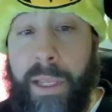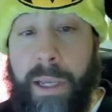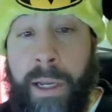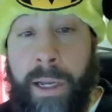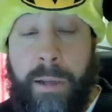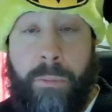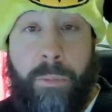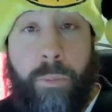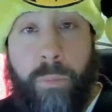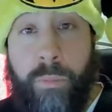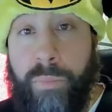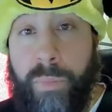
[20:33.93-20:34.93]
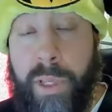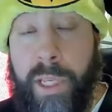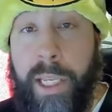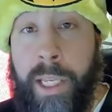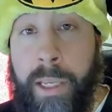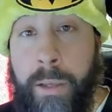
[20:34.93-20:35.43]
Uh,
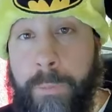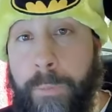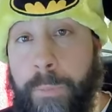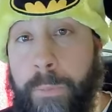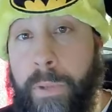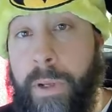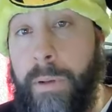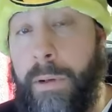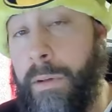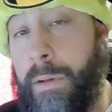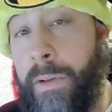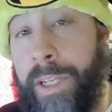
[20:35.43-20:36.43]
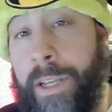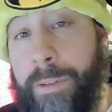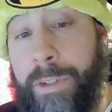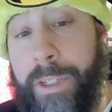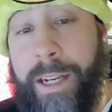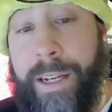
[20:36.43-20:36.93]
if on the other
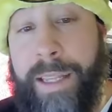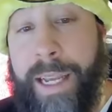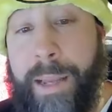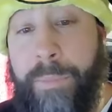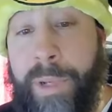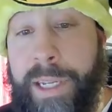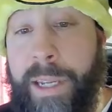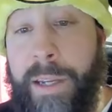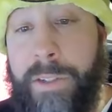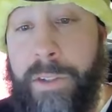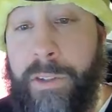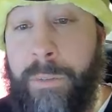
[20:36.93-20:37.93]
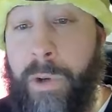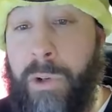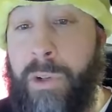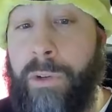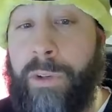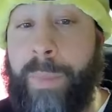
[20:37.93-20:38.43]
side of that, because it's
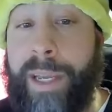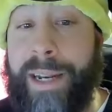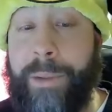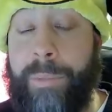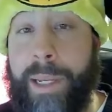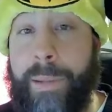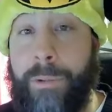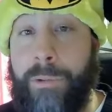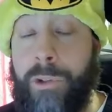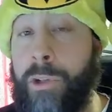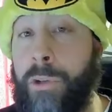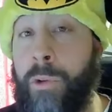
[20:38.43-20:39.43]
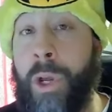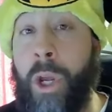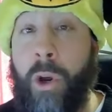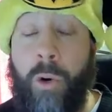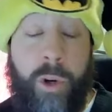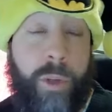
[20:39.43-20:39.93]
emotional, you may not be able to,
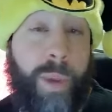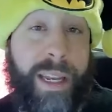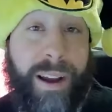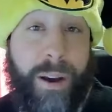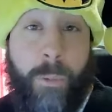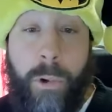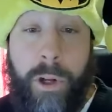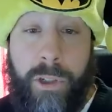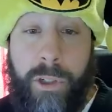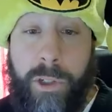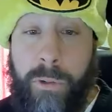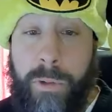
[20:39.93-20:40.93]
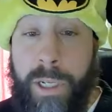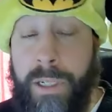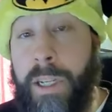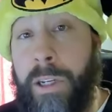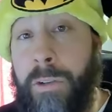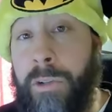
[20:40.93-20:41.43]
or you may not want to
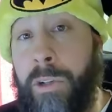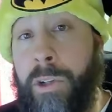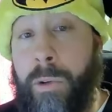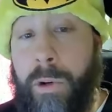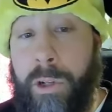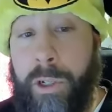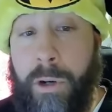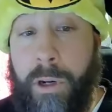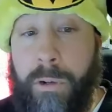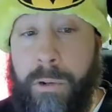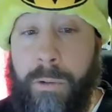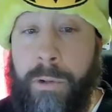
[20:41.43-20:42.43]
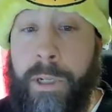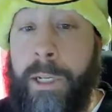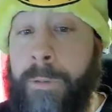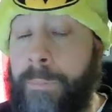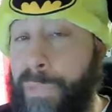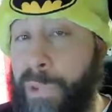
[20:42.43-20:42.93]
continue to do it on your own.
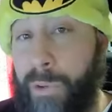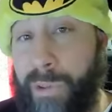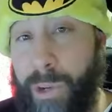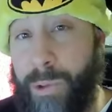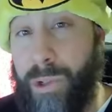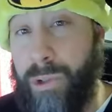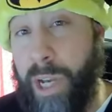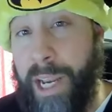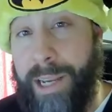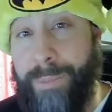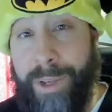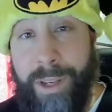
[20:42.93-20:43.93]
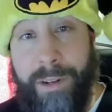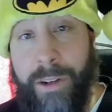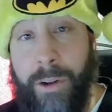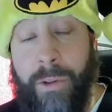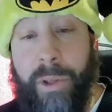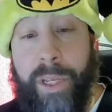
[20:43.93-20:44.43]
There's no shame in
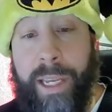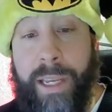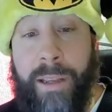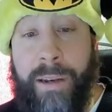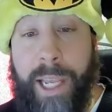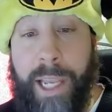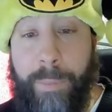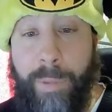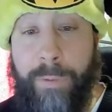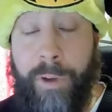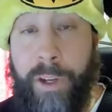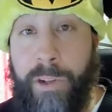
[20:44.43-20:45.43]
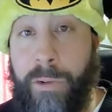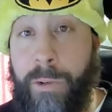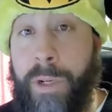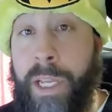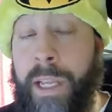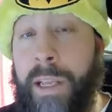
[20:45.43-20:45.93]
calling in a
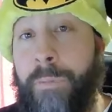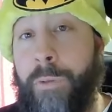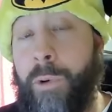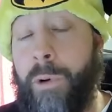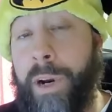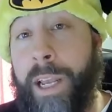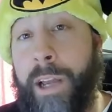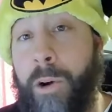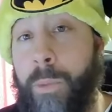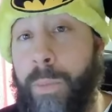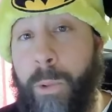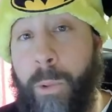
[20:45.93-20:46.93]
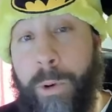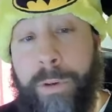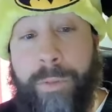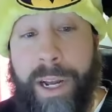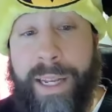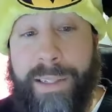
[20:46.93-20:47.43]
professional for help or
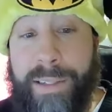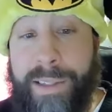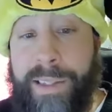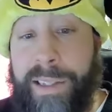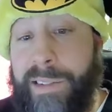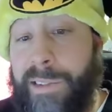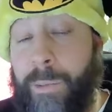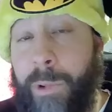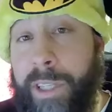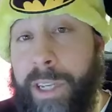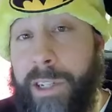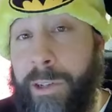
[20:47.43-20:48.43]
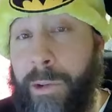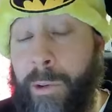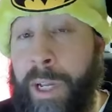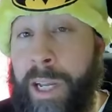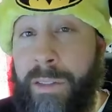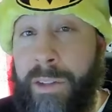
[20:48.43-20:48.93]
advice. This is what they do.
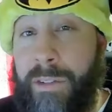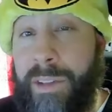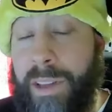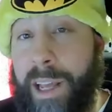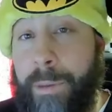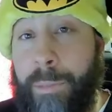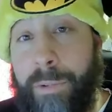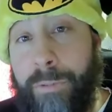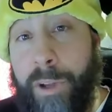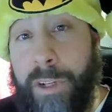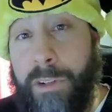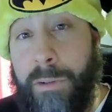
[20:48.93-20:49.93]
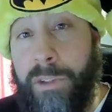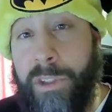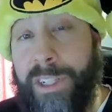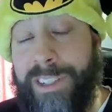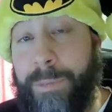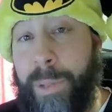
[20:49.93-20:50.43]
There's a lot of professionals
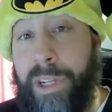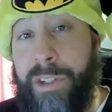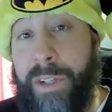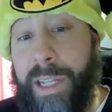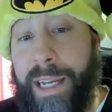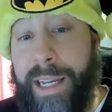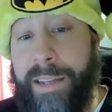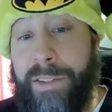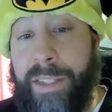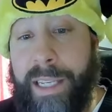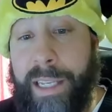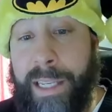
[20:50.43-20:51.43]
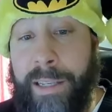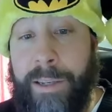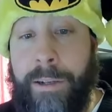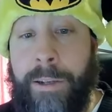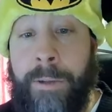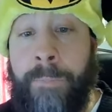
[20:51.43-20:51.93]
that specialize in